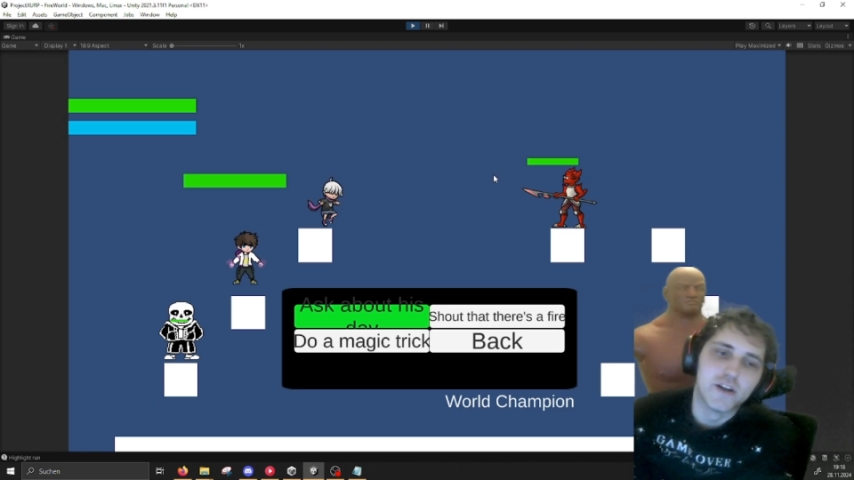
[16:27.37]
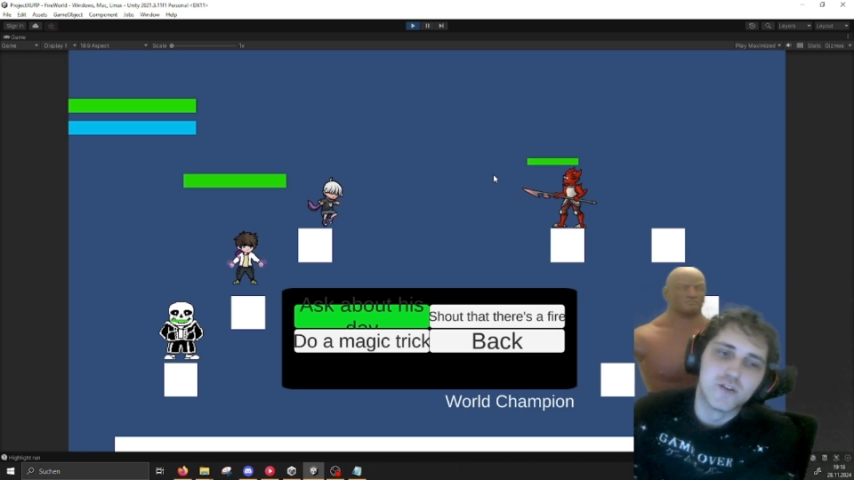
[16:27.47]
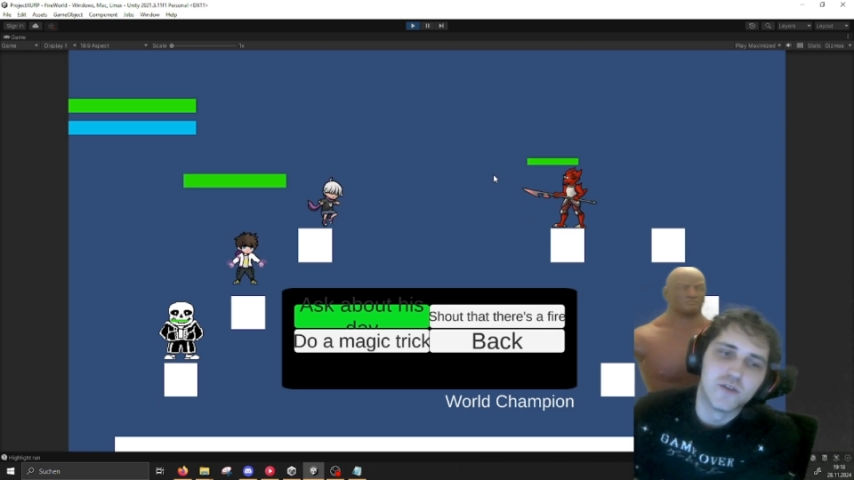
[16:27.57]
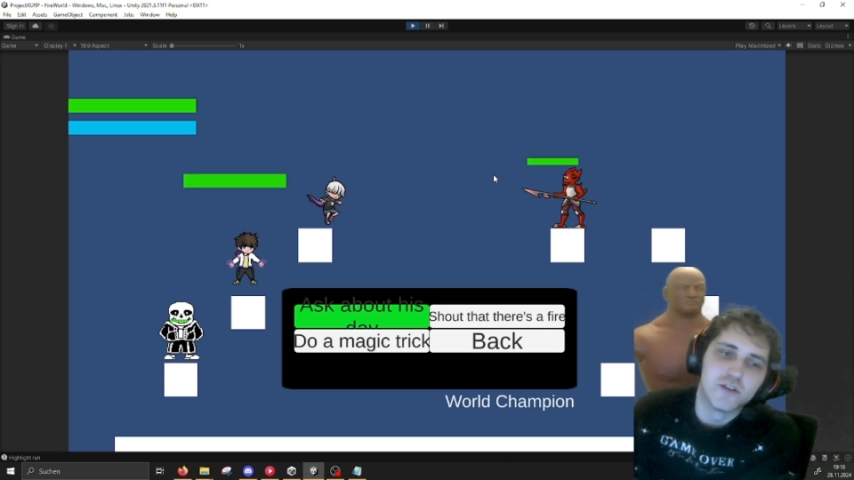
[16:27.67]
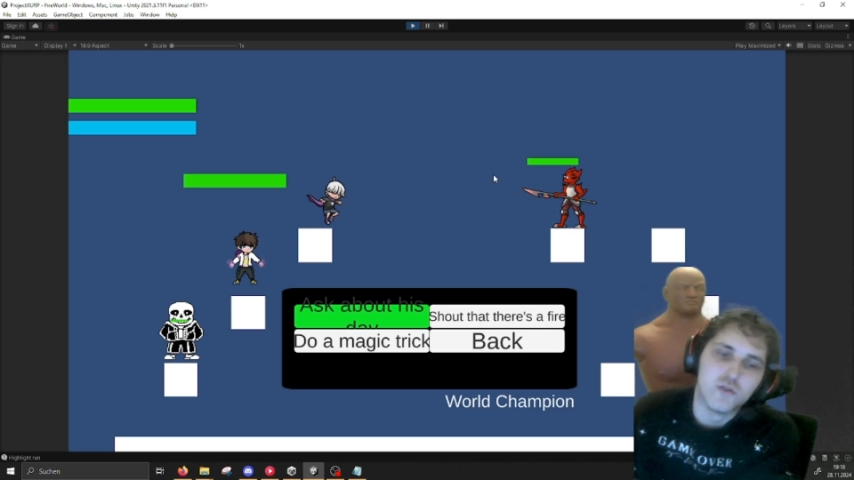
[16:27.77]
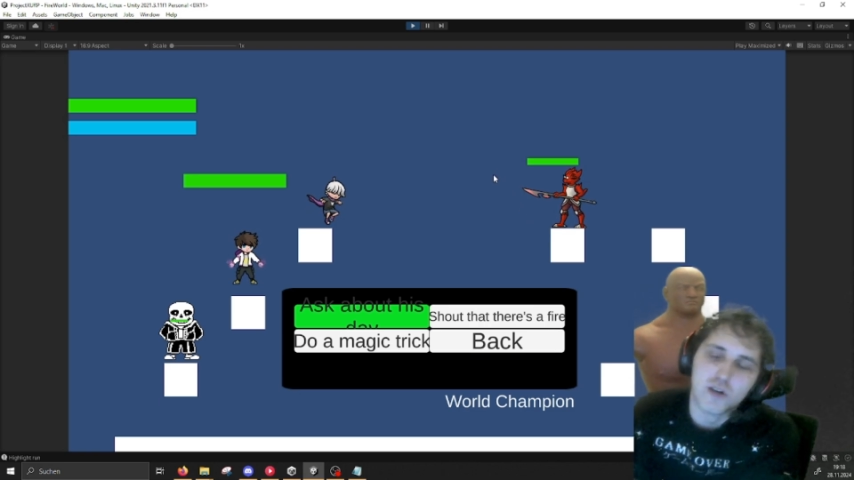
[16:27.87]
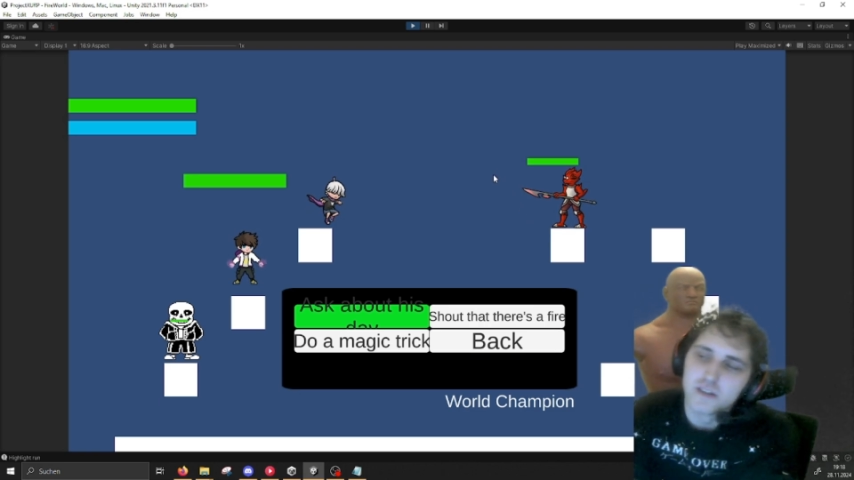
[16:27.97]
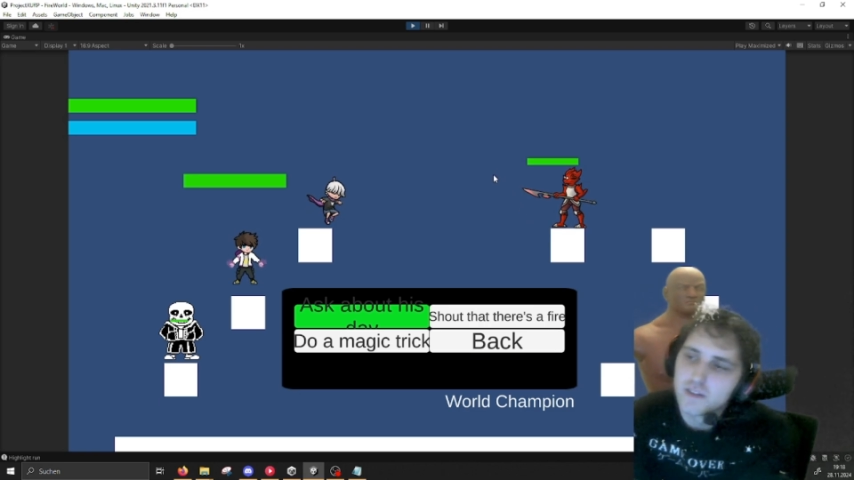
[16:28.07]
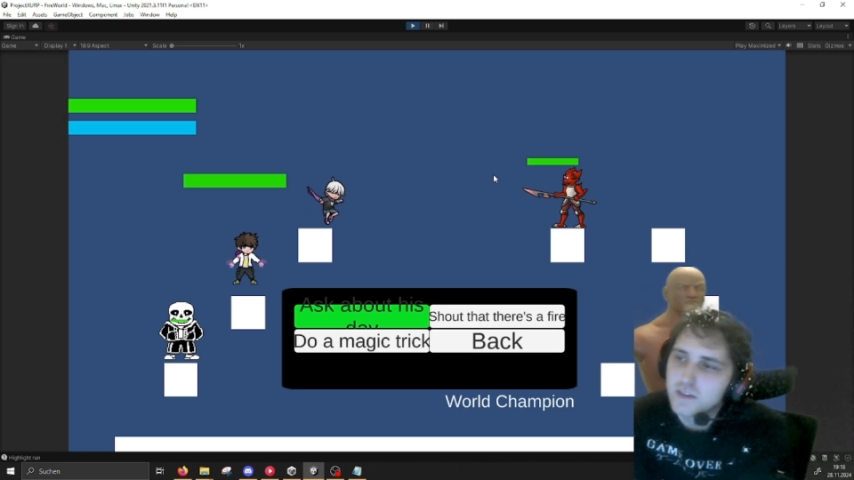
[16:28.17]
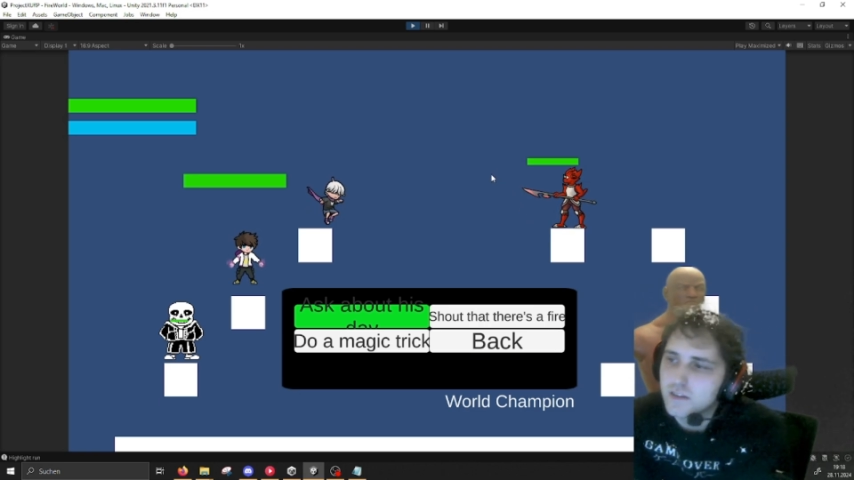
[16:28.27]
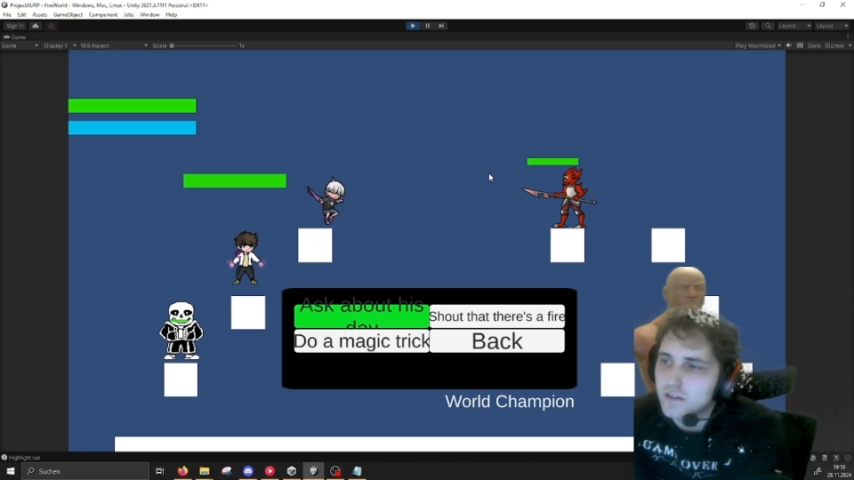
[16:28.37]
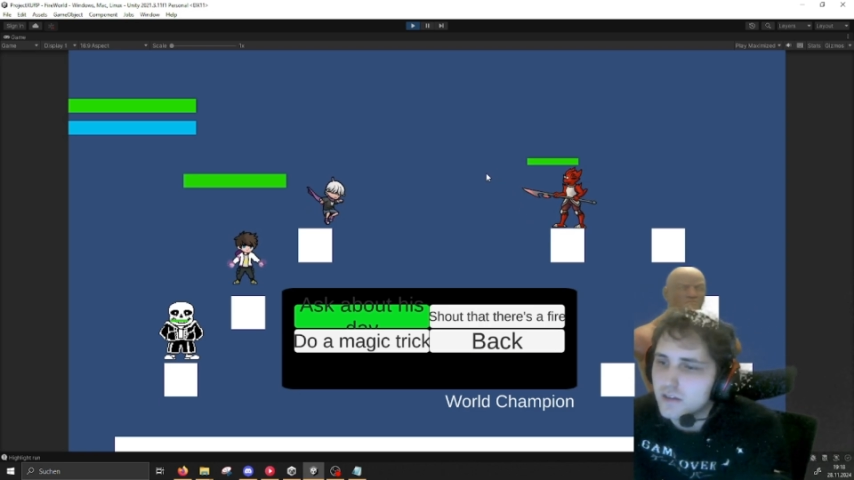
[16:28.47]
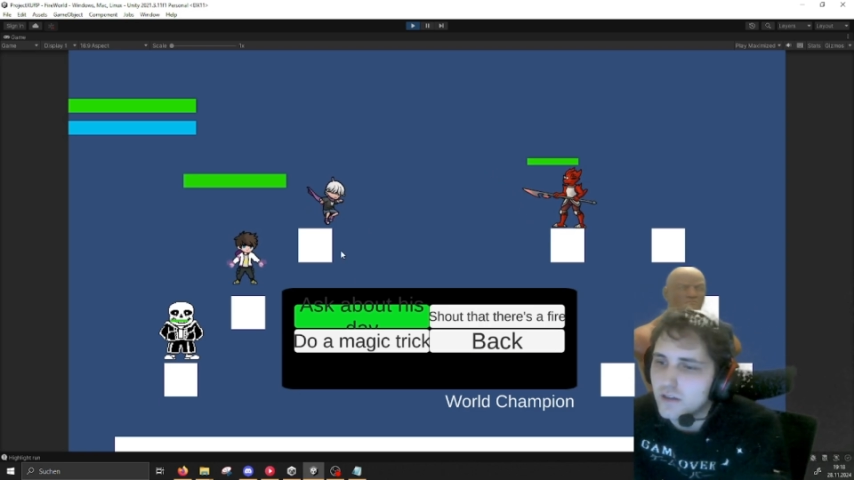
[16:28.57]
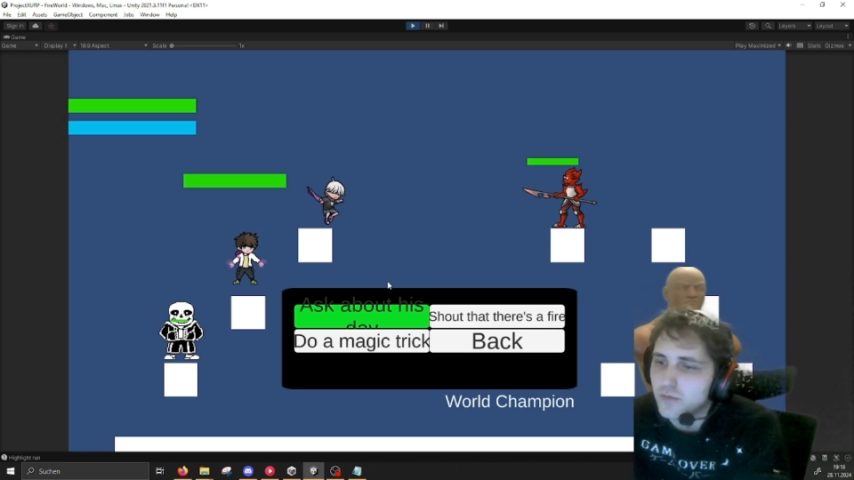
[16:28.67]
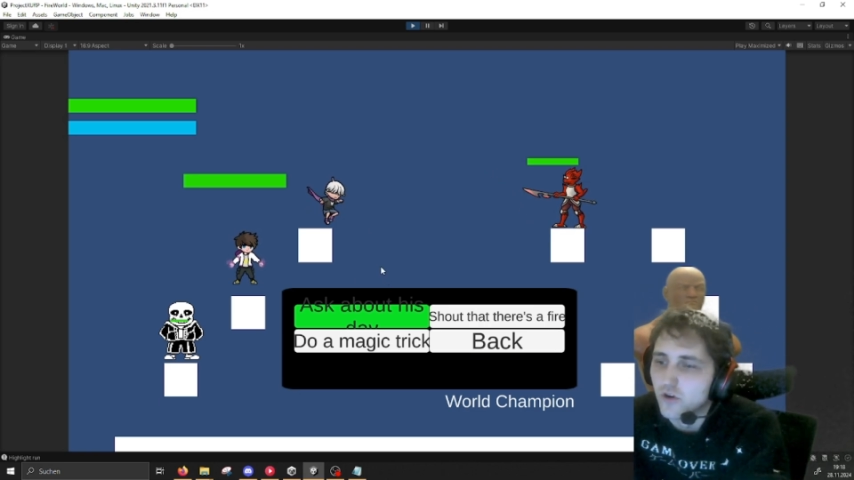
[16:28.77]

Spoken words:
to address him,